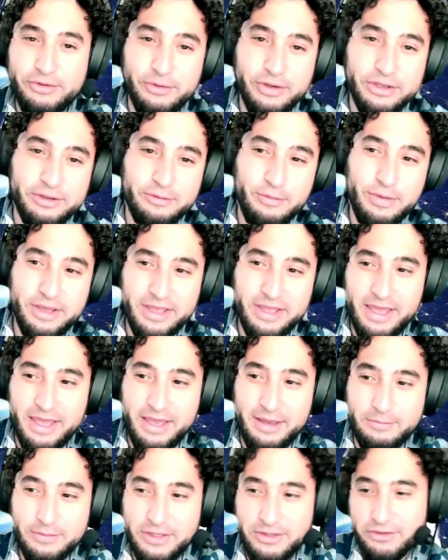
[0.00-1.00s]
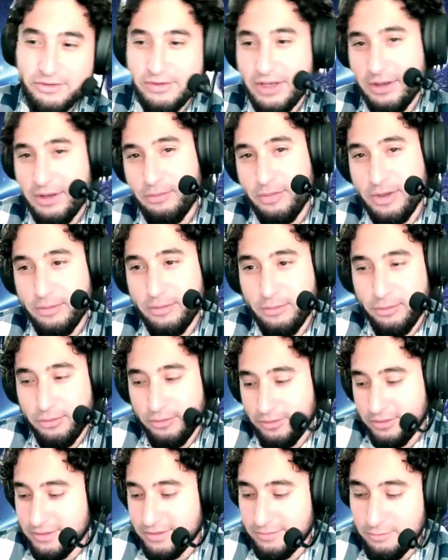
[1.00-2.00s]
You get to make games, entertain
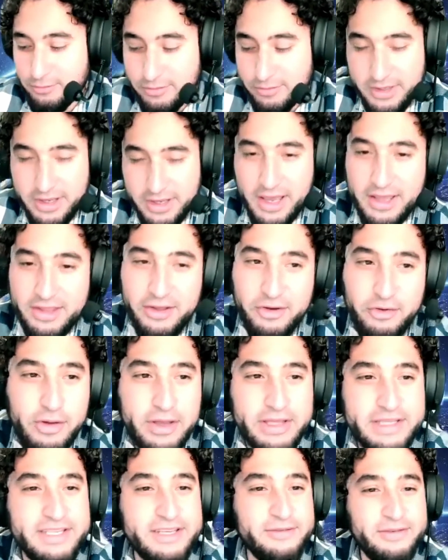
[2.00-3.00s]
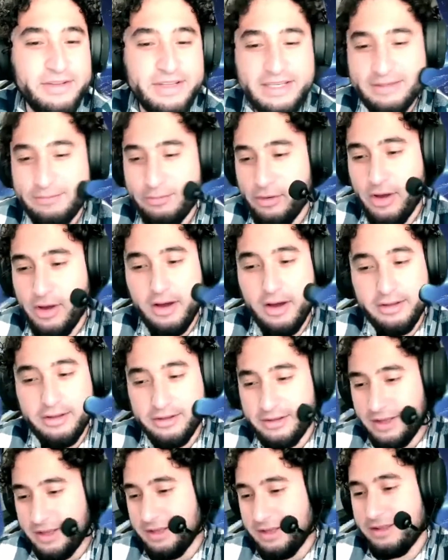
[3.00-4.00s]
people, and the creativity is
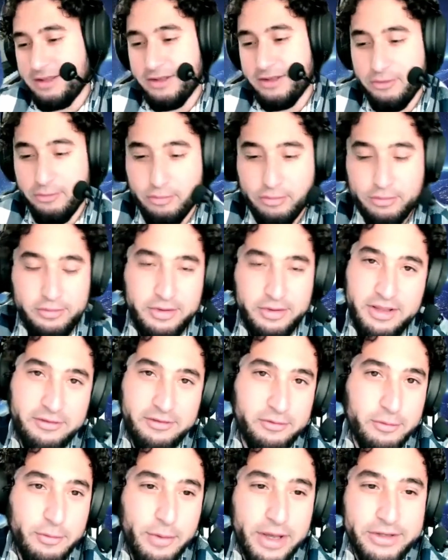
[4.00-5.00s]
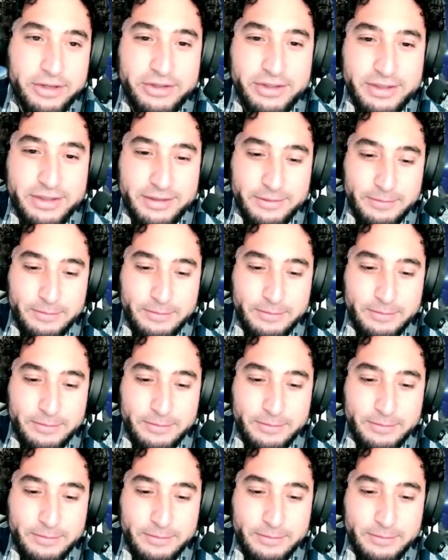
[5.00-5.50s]
beyond anything you can even imagine.